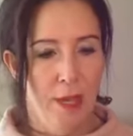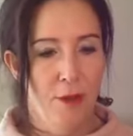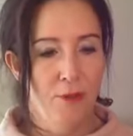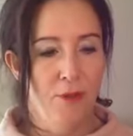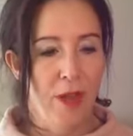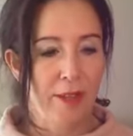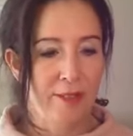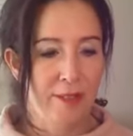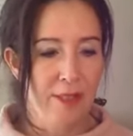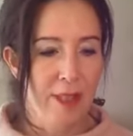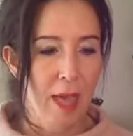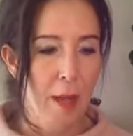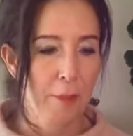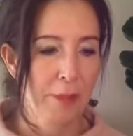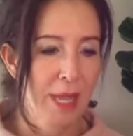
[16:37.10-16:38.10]
Invest
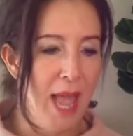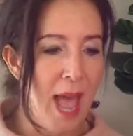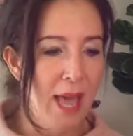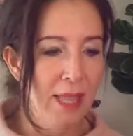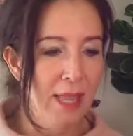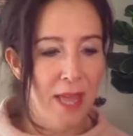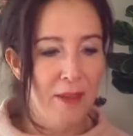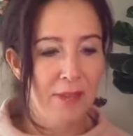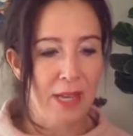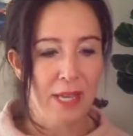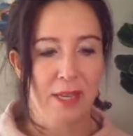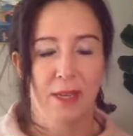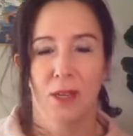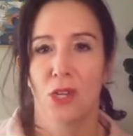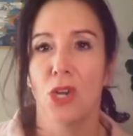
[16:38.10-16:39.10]
in them. Yeah, love
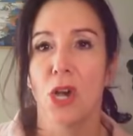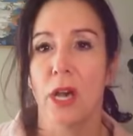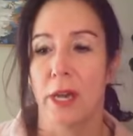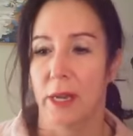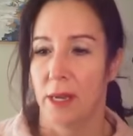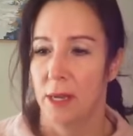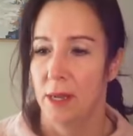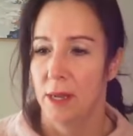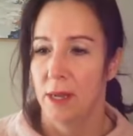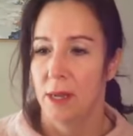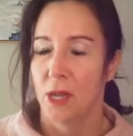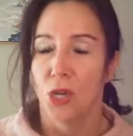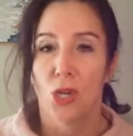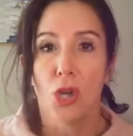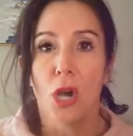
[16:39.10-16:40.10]
it. Good.
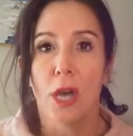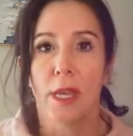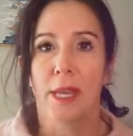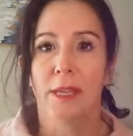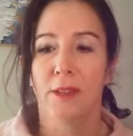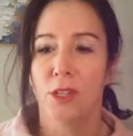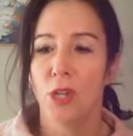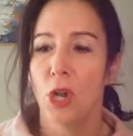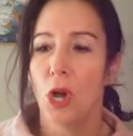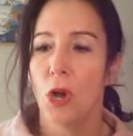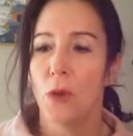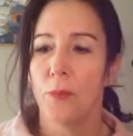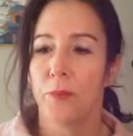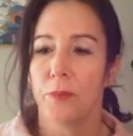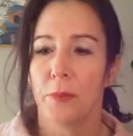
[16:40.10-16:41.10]
Good. It's, you
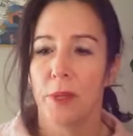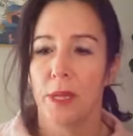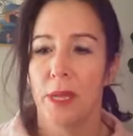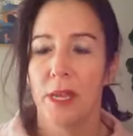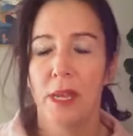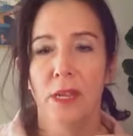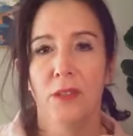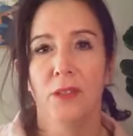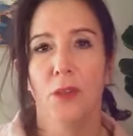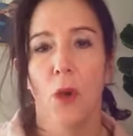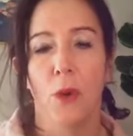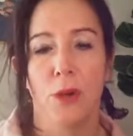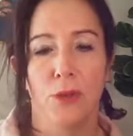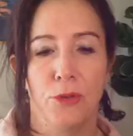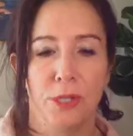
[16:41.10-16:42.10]
know, it is
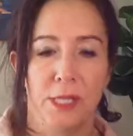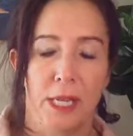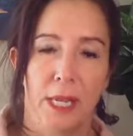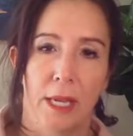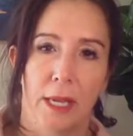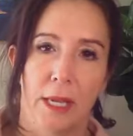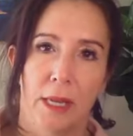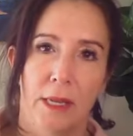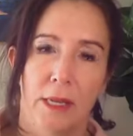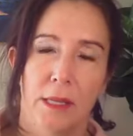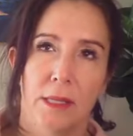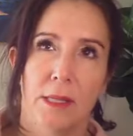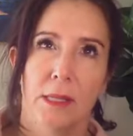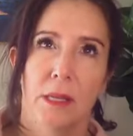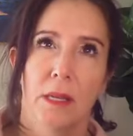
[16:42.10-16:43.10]
so interesting. It
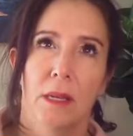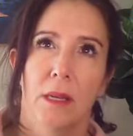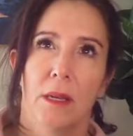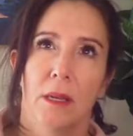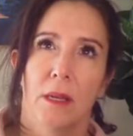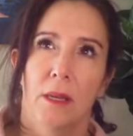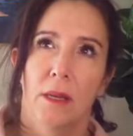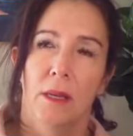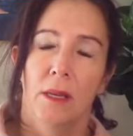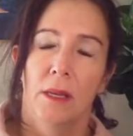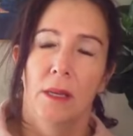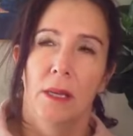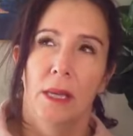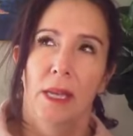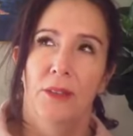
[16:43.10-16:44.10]
is
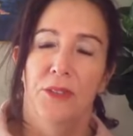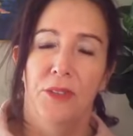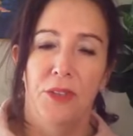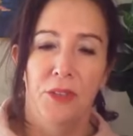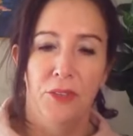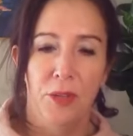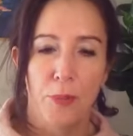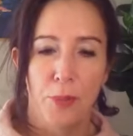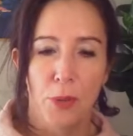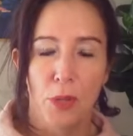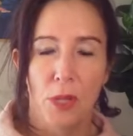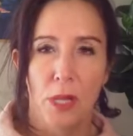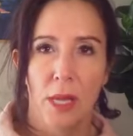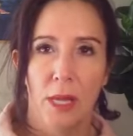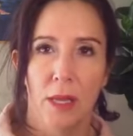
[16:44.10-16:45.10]
it's the
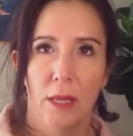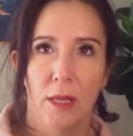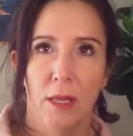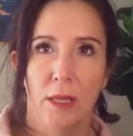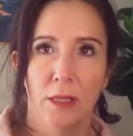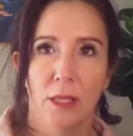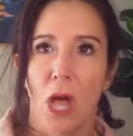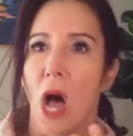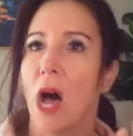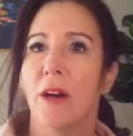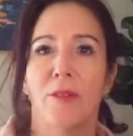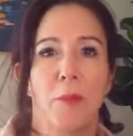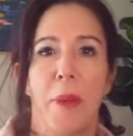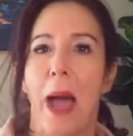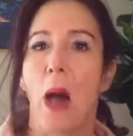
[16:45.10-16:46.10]
simple
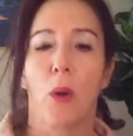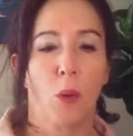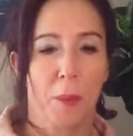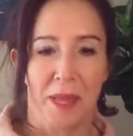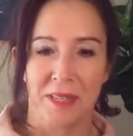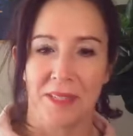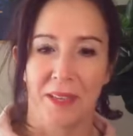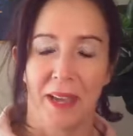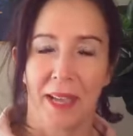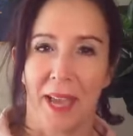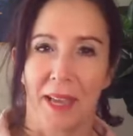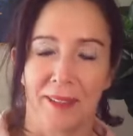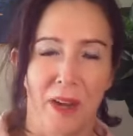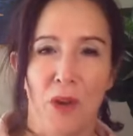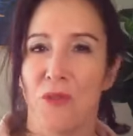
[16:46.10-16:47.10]
law of empowerment, I
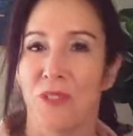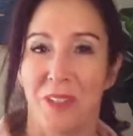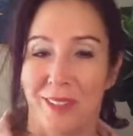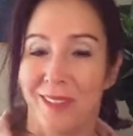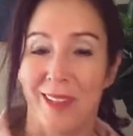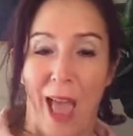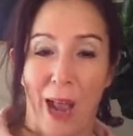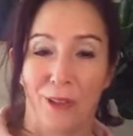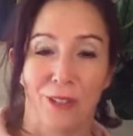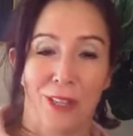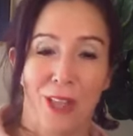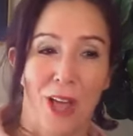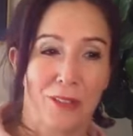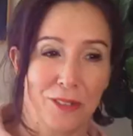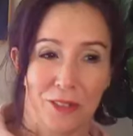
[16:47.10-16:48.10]
guess. I don't know if this is
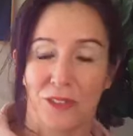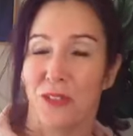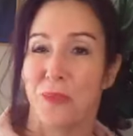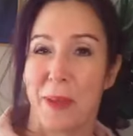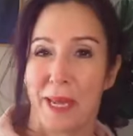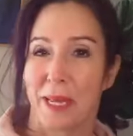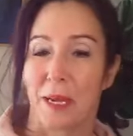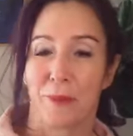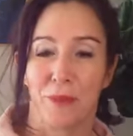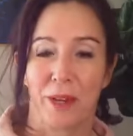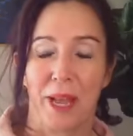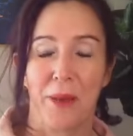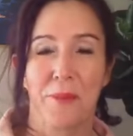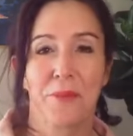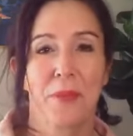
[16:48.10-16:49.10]
actually law, so let's just make it up
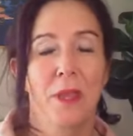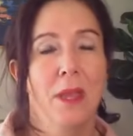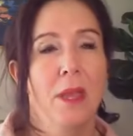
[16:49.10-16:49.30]
for now.